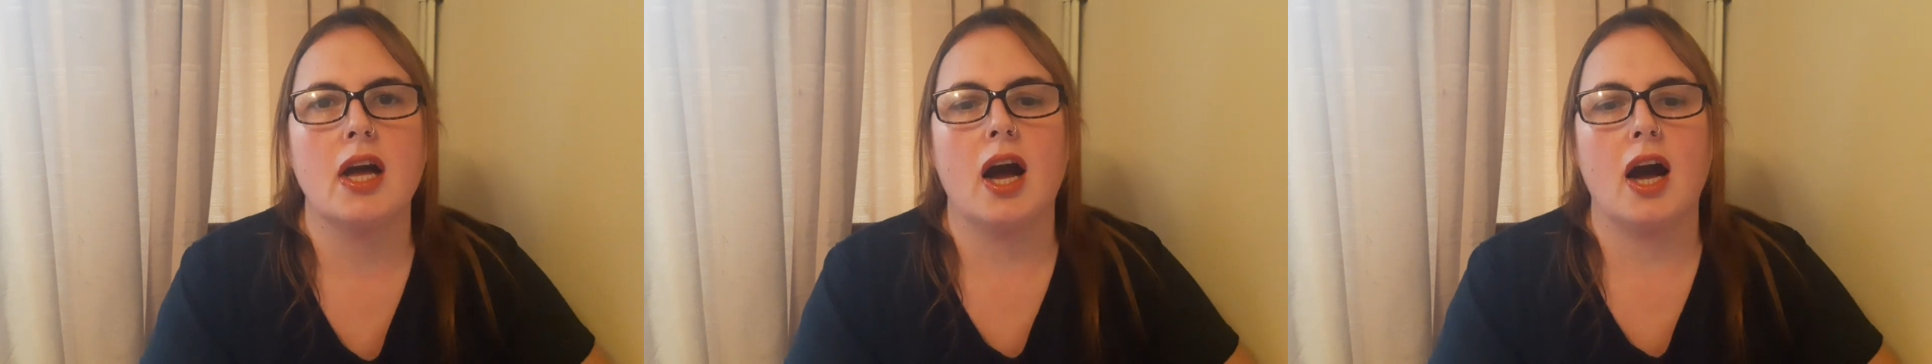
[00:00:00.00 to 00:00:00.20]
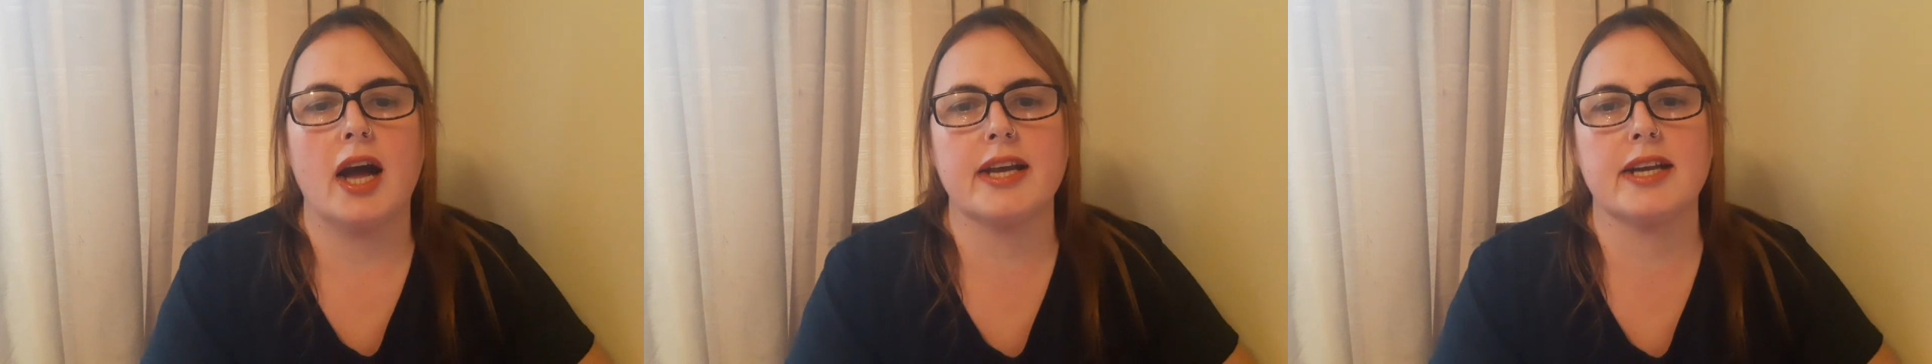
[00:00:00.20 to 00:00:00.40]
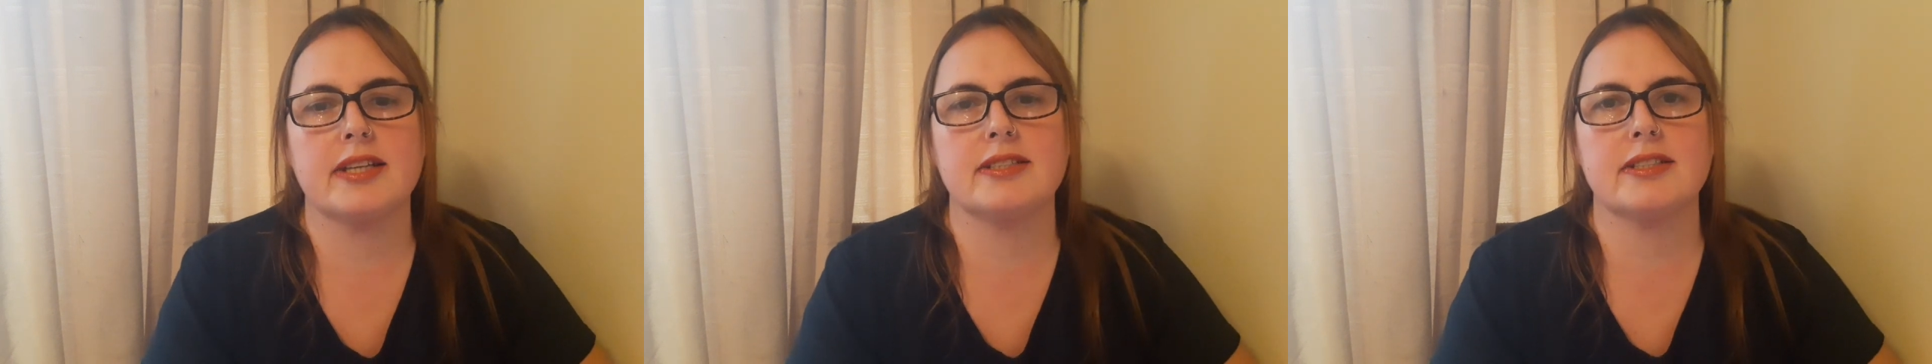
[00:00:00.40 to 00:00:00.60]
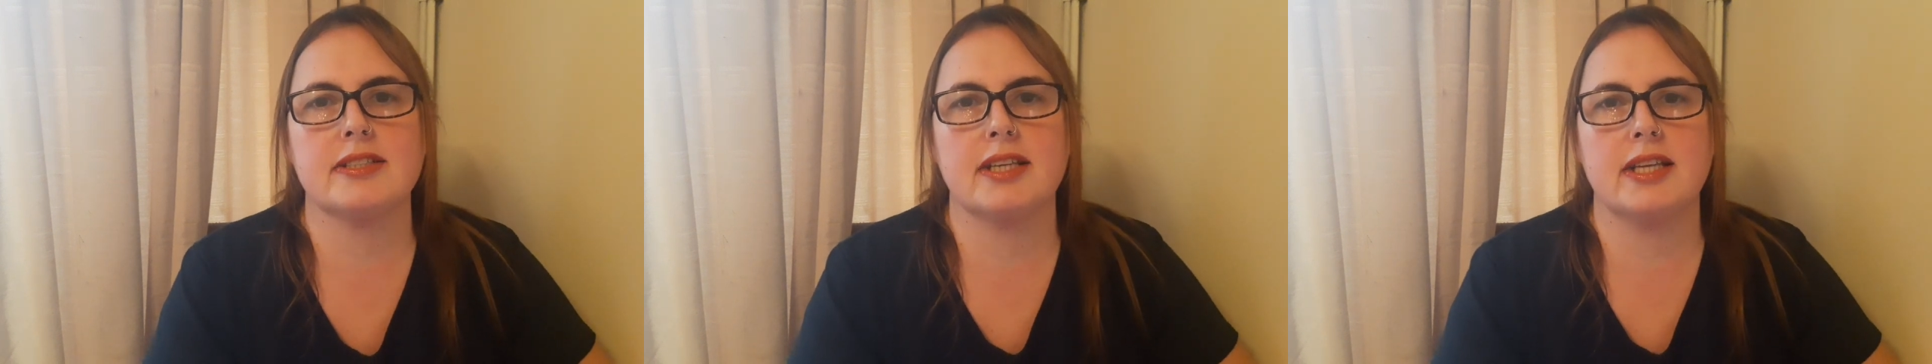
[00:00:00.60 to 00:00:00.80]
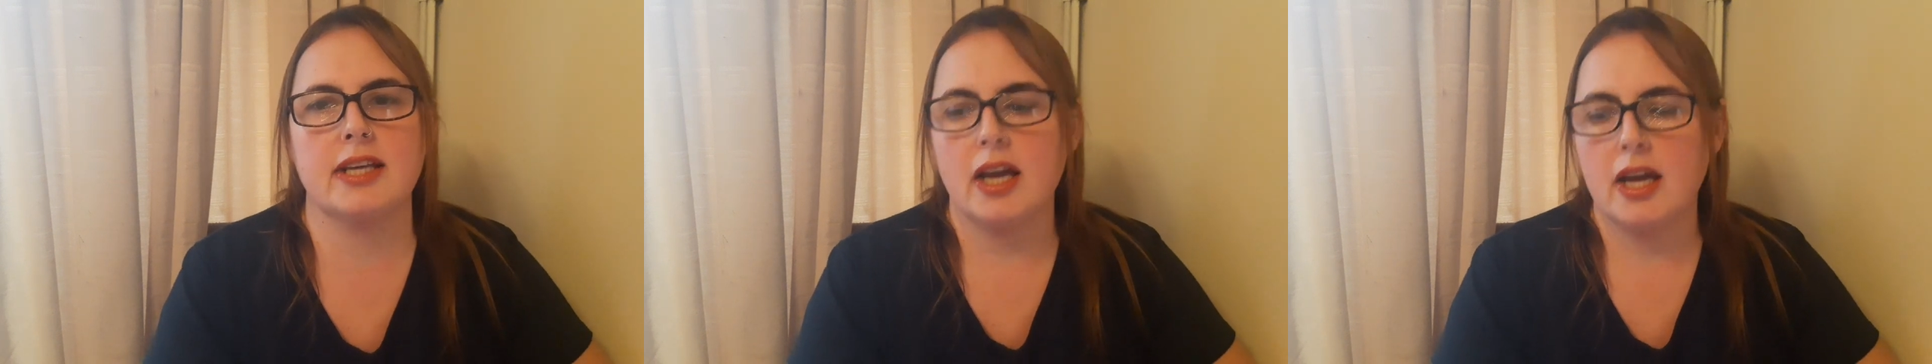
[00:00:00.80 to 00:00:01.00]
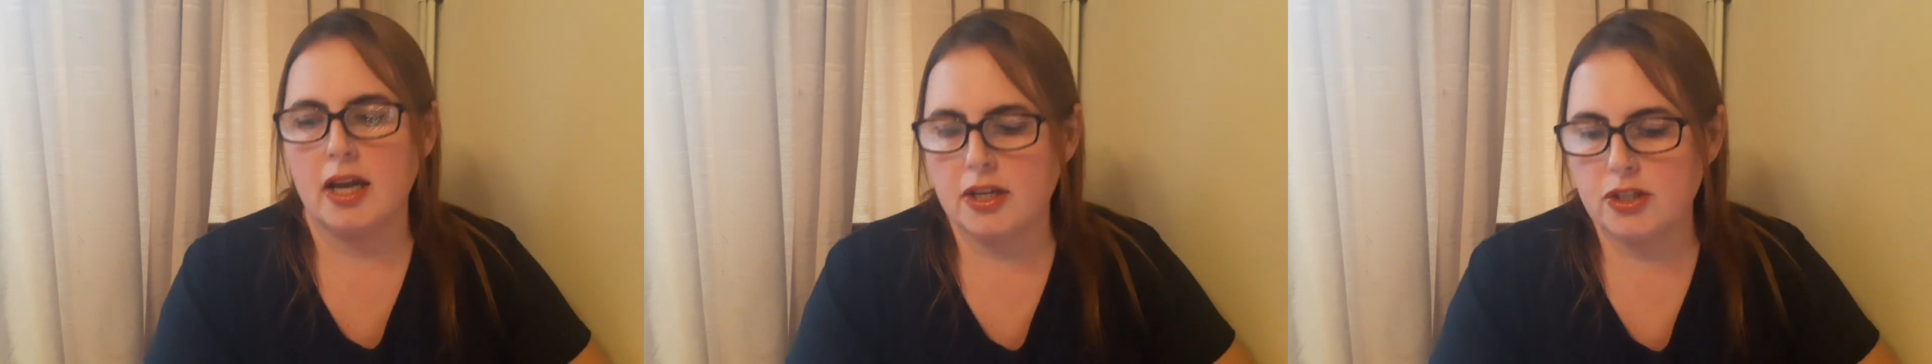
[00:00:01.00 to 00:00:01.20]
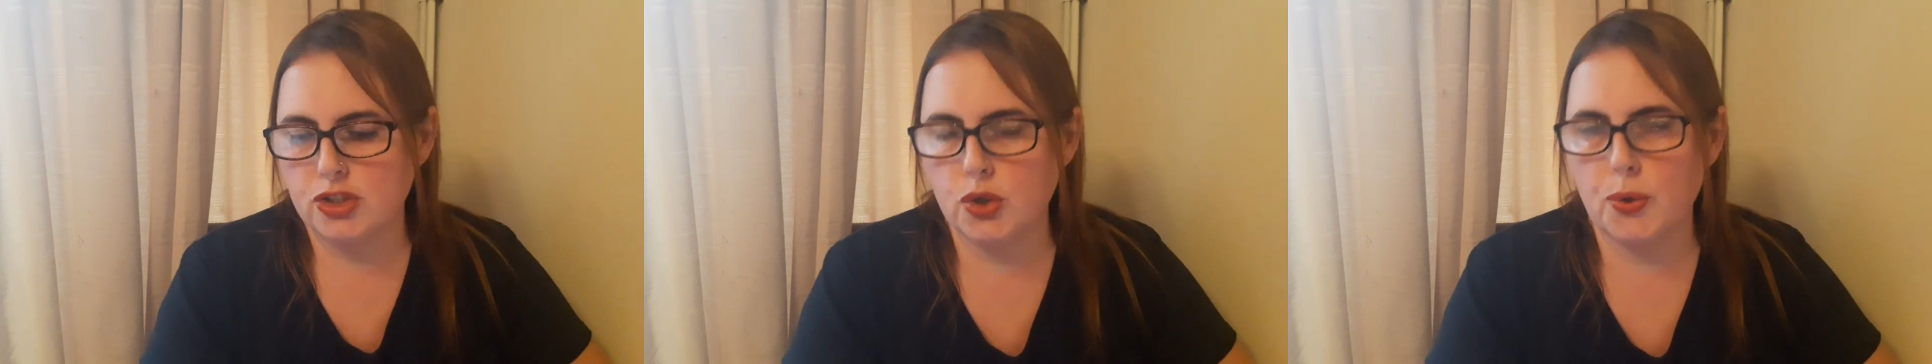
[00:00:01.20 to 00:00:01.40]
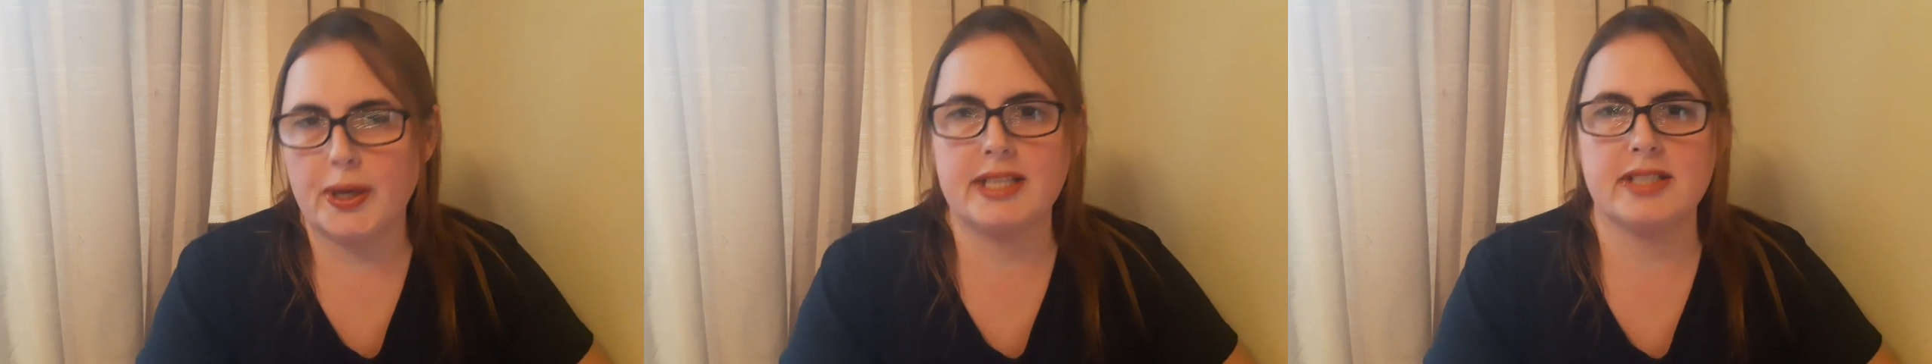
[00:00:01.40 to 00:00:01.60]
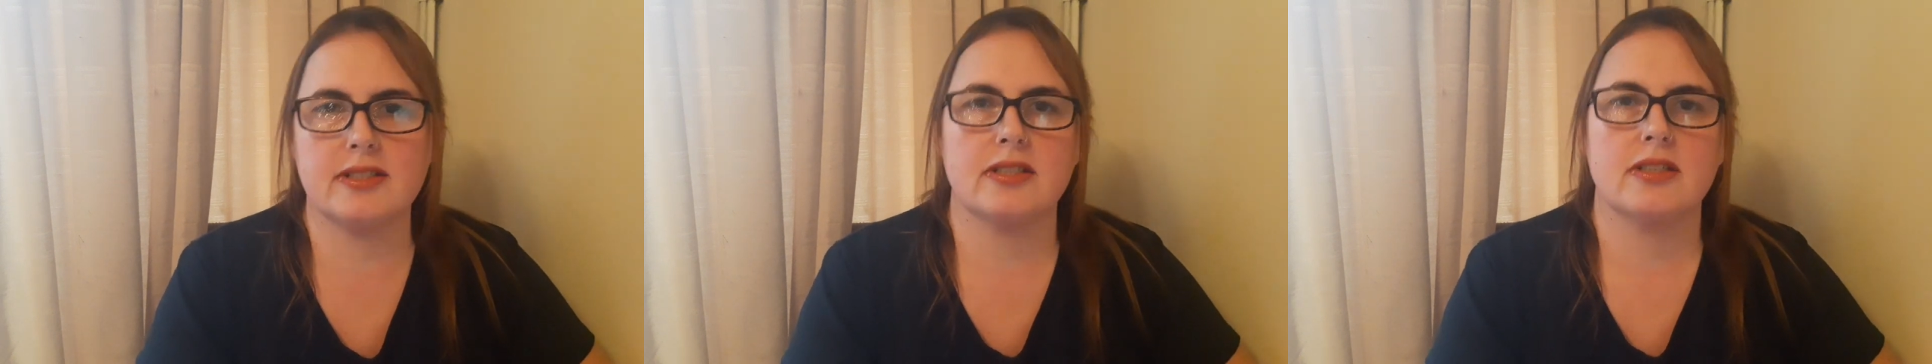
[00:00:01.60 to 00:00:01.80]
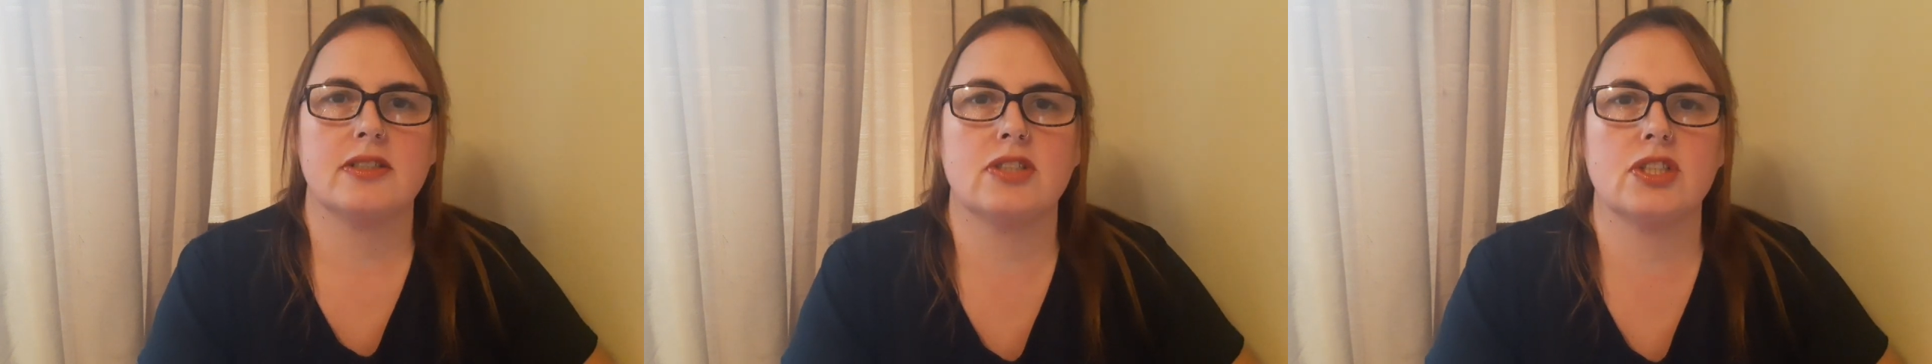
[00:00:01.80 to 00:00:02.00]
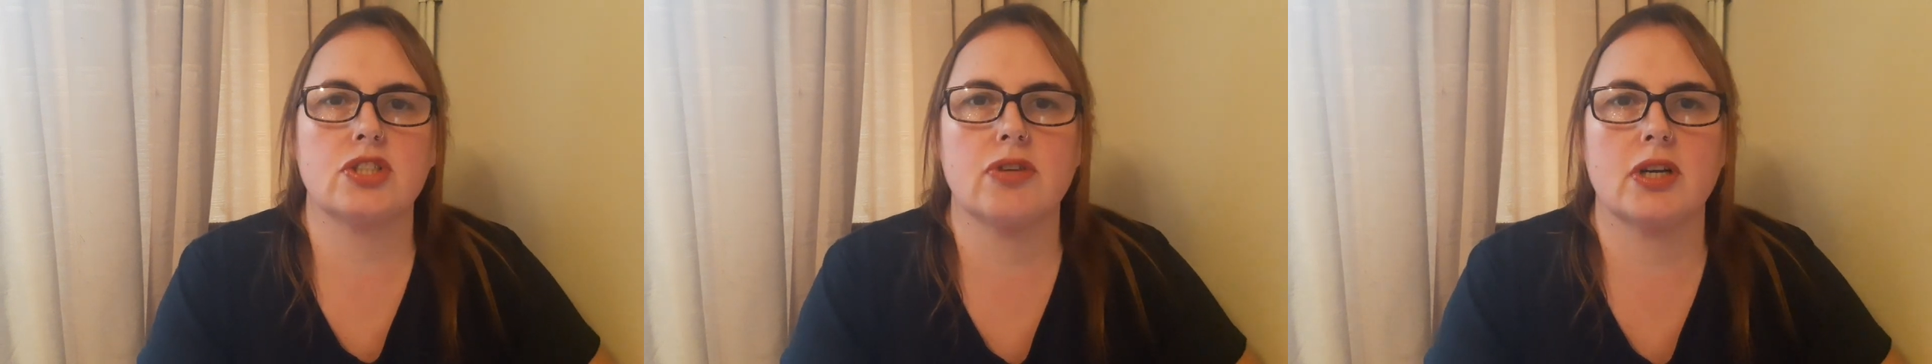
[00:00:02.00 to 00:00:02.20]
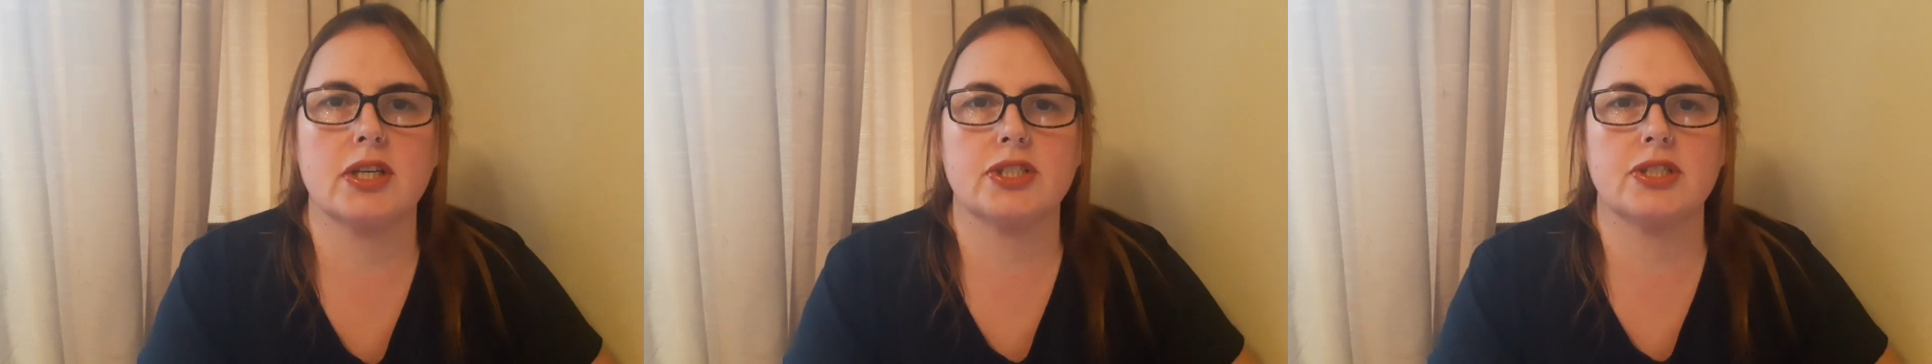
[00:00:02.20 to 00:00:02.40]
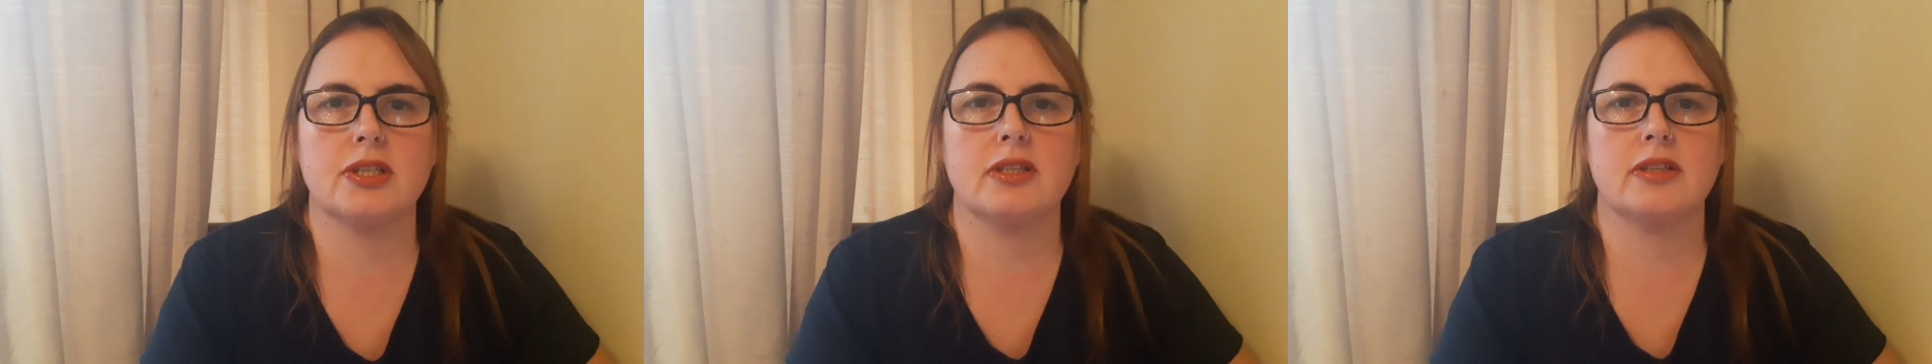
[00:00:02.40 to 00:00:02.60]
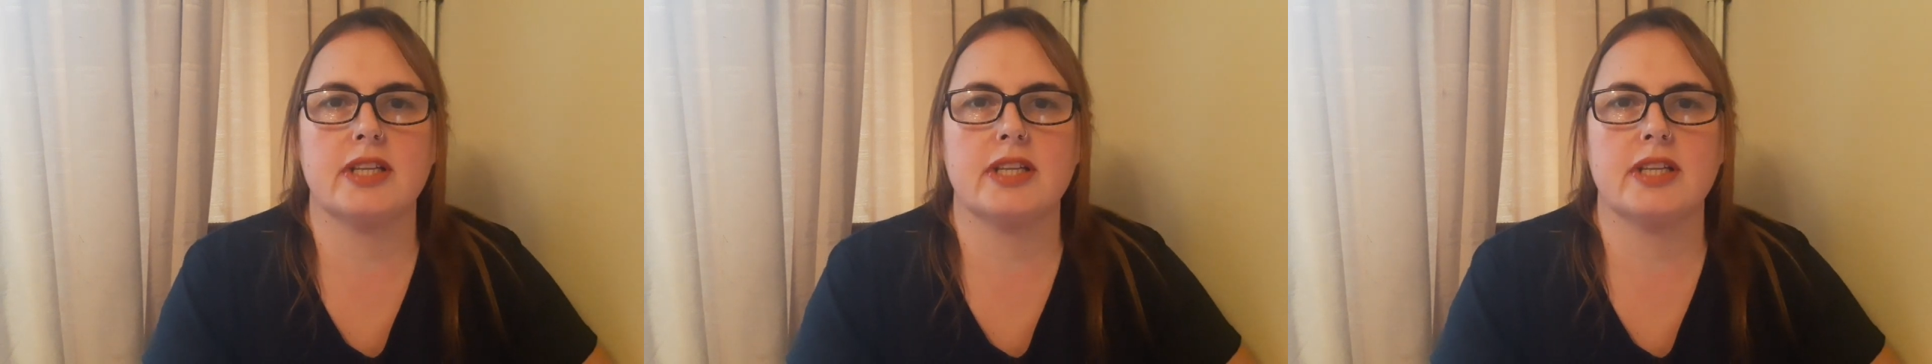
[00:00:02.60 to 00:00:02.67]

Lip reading: I can see joint destruction.